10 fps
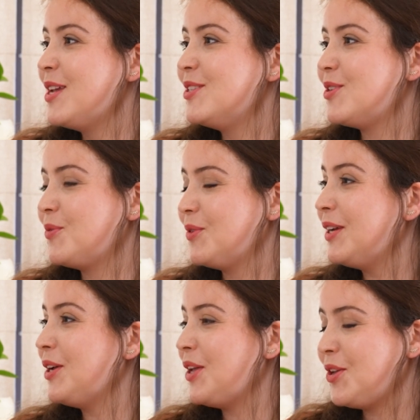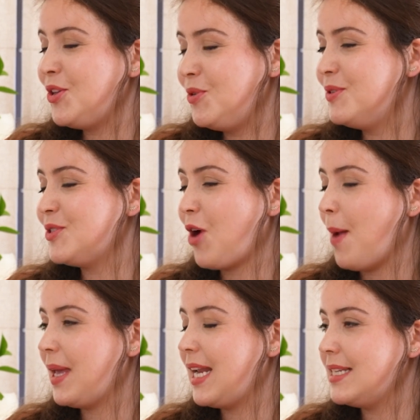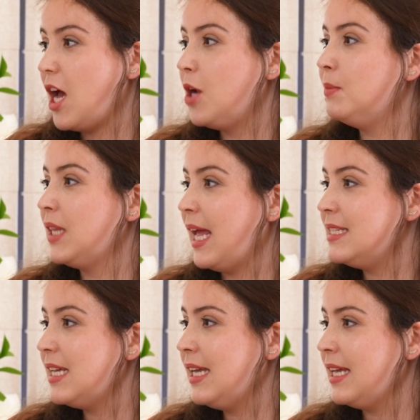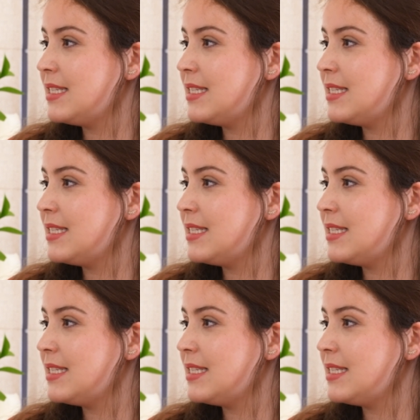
So you describing it as unblending,